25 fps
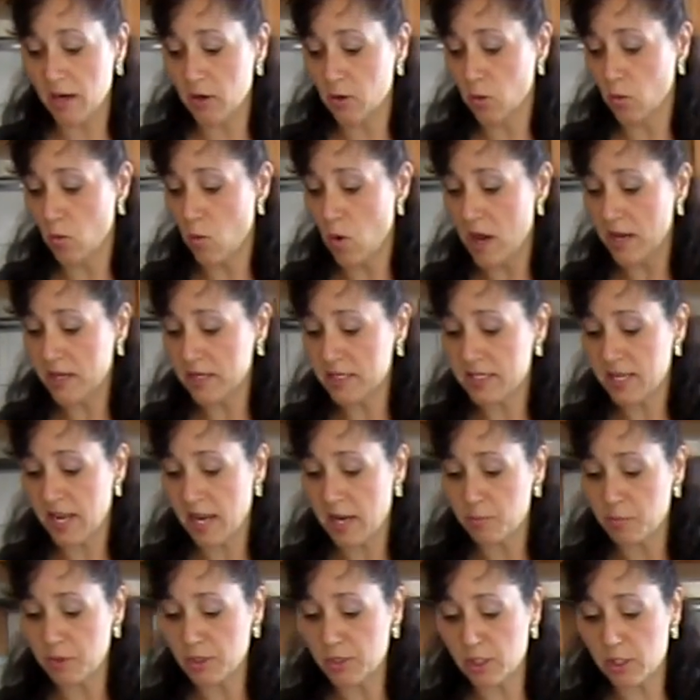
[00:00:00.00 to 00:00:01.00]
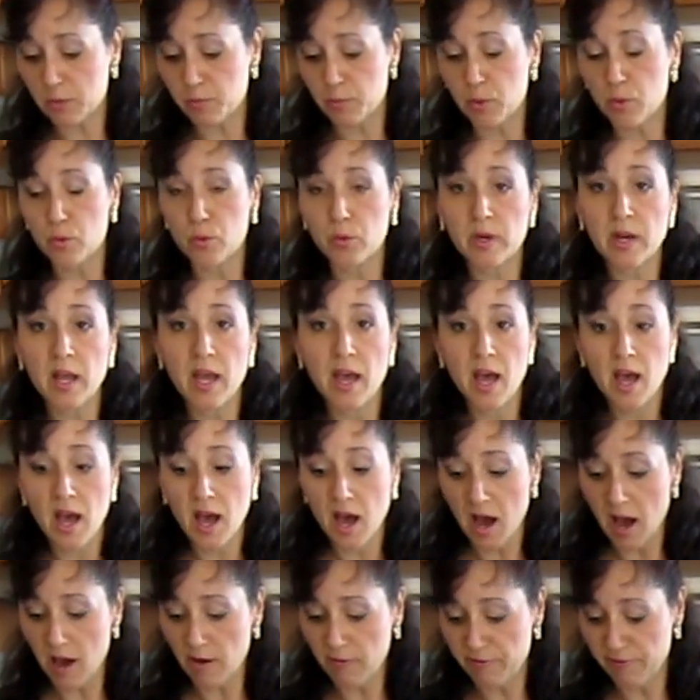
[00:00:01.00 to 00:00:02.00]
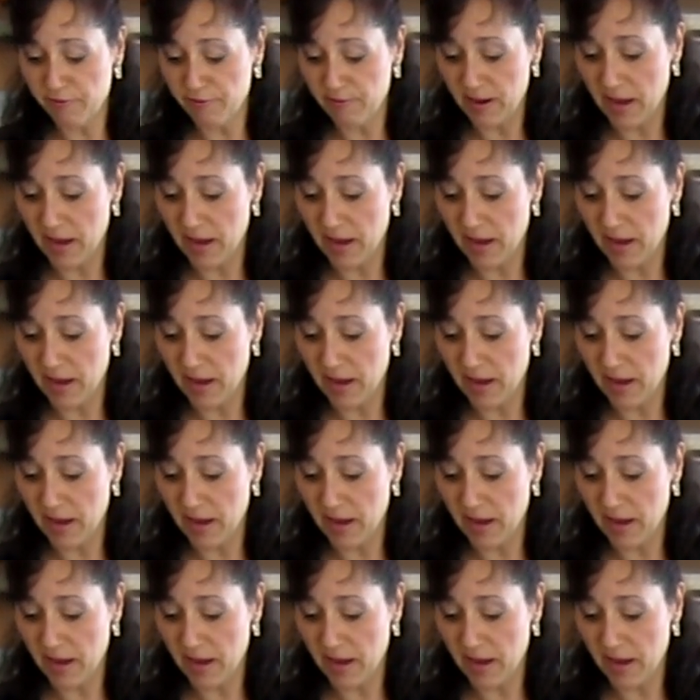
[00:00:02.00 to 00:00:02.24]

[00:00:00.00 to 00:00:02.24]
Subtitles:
added 1 tablespoon of